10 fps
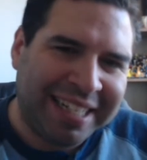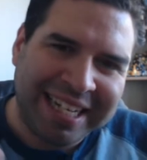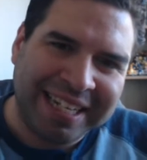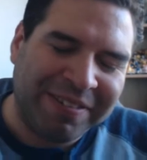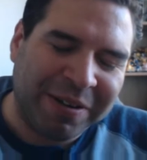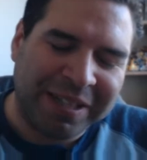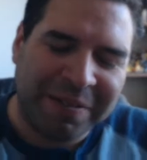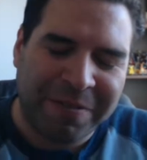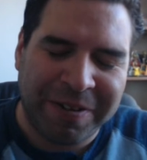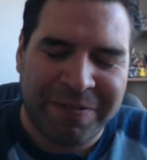even though he
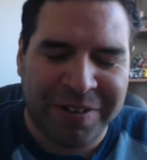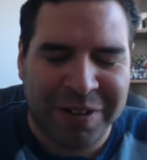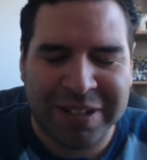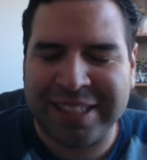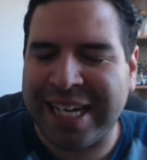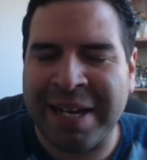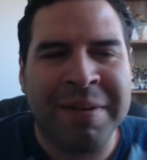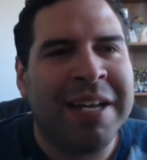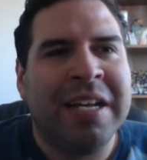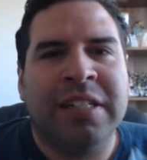lived with him for a long time.
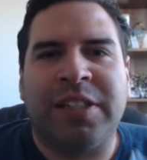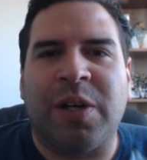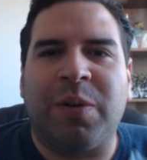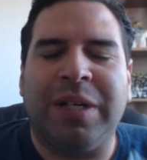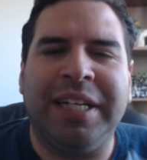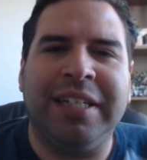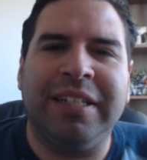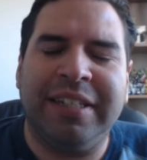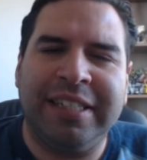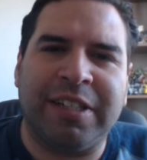So
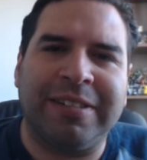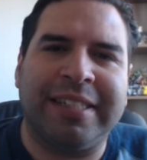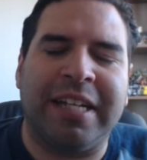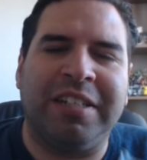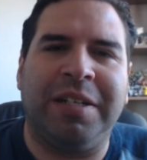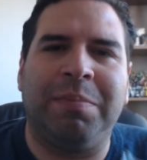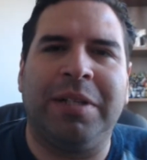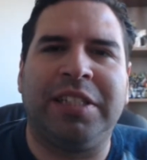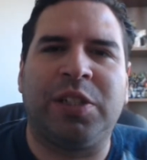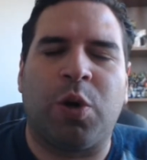he starts telling them
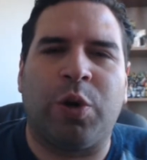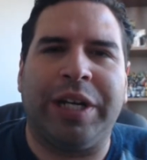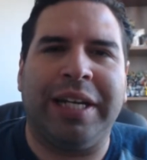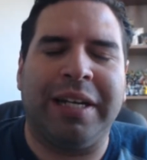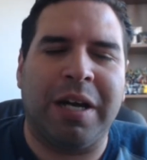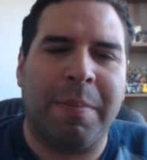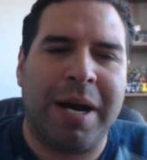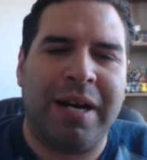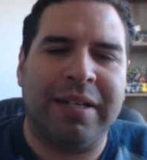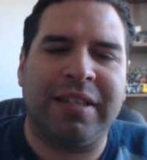the story
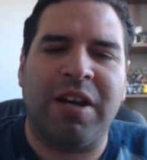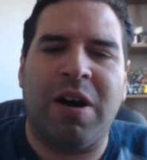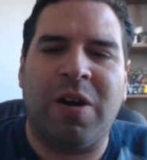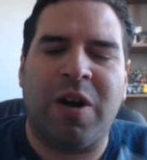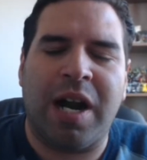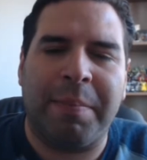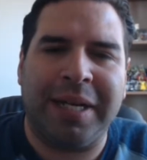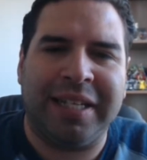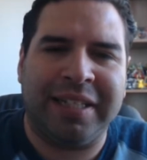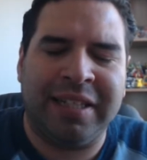about the arm
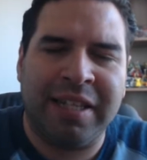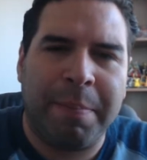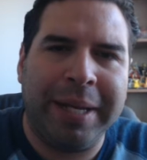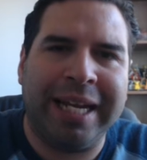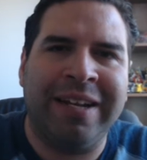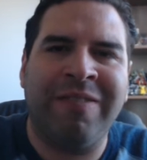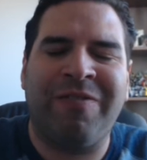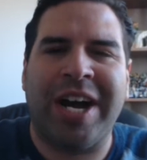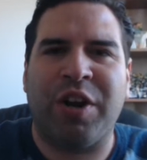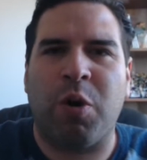and the big
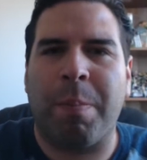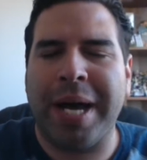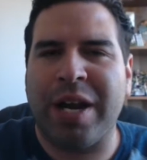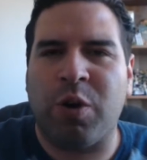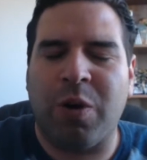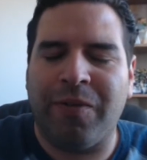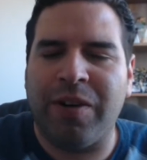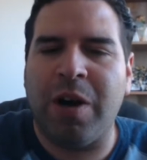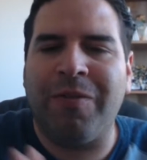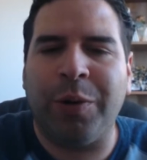final battle
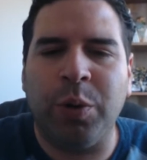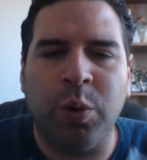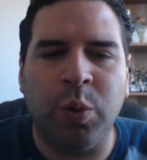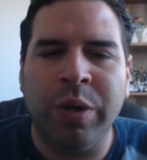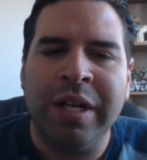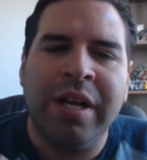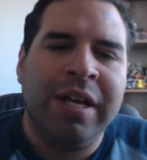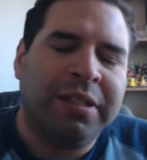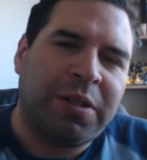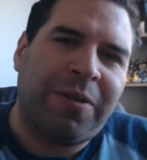of Ooo.
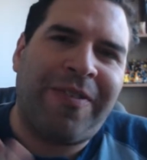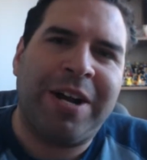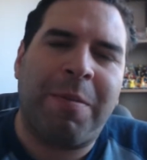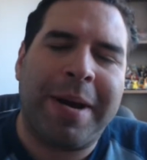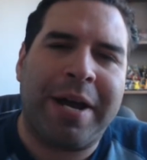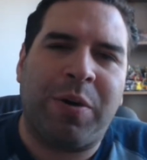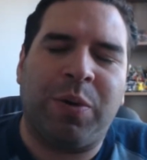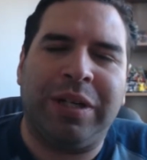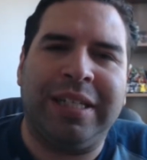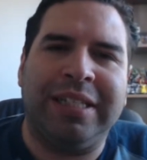So the final battle
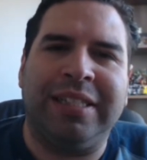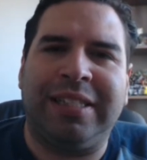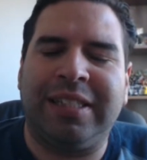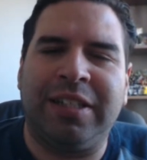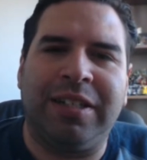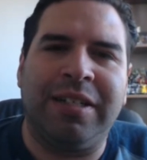is